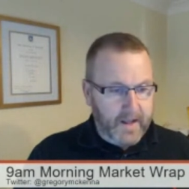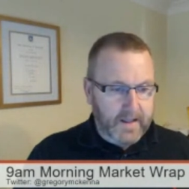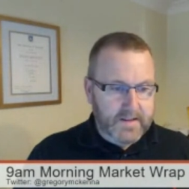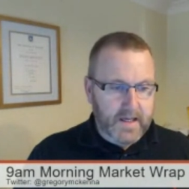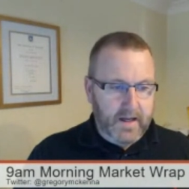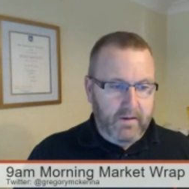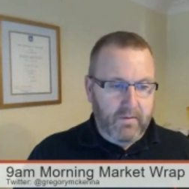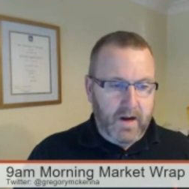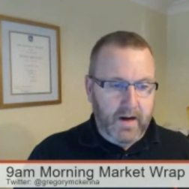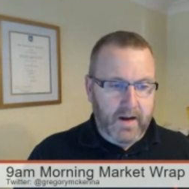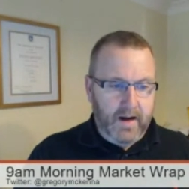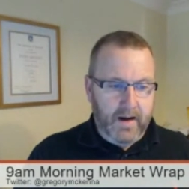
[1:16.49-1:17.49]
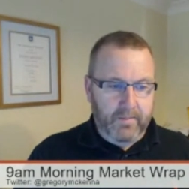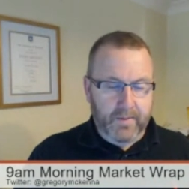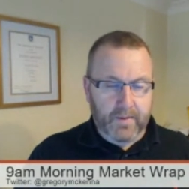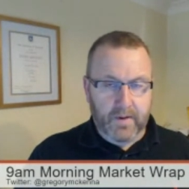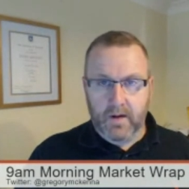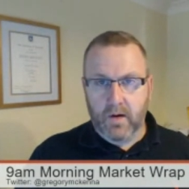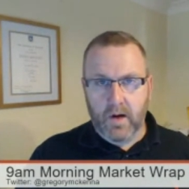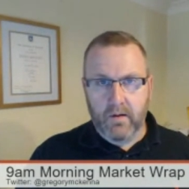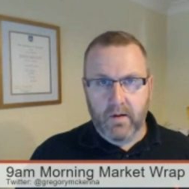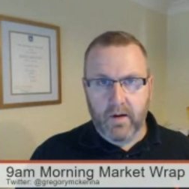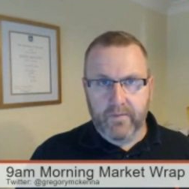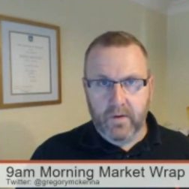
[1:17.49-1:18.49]
It's had a run up
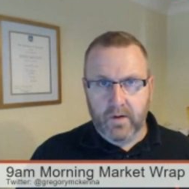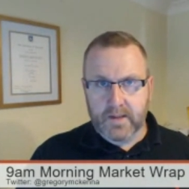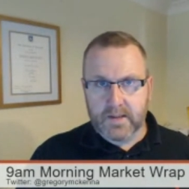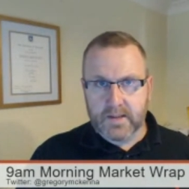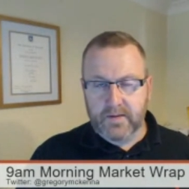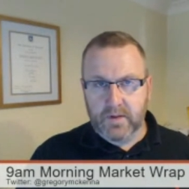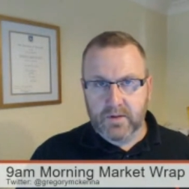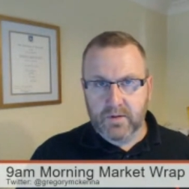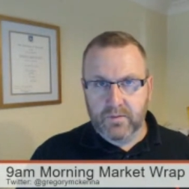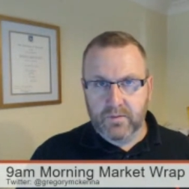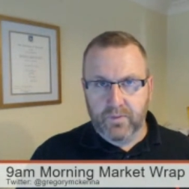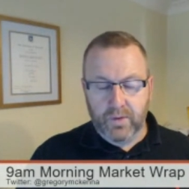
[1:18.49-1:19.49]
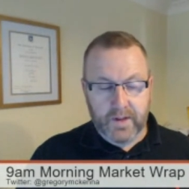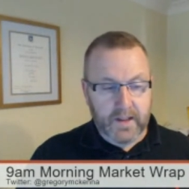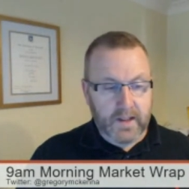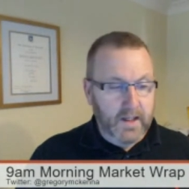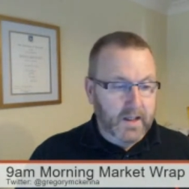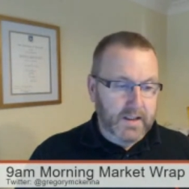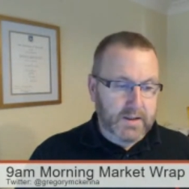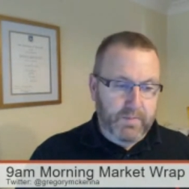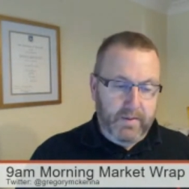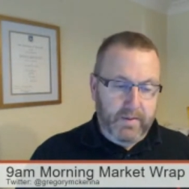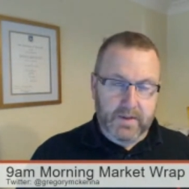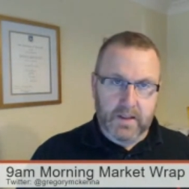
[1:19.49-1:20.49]
higher overnight, 72.14. It's
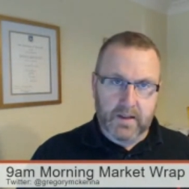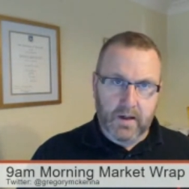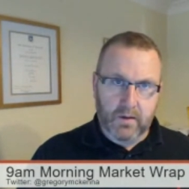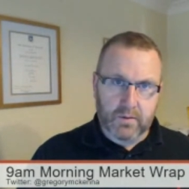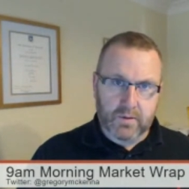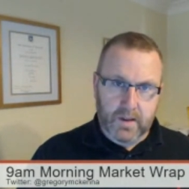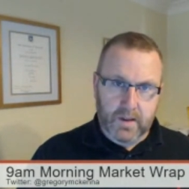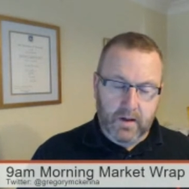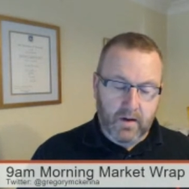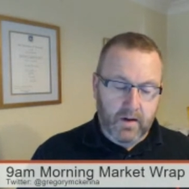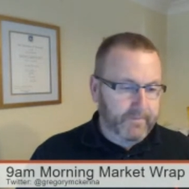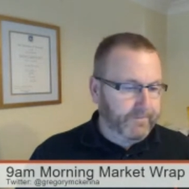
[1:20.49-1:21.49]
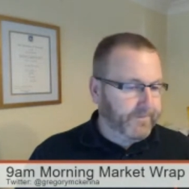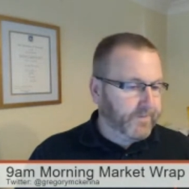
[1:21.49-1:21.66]
bumped into the old trend line.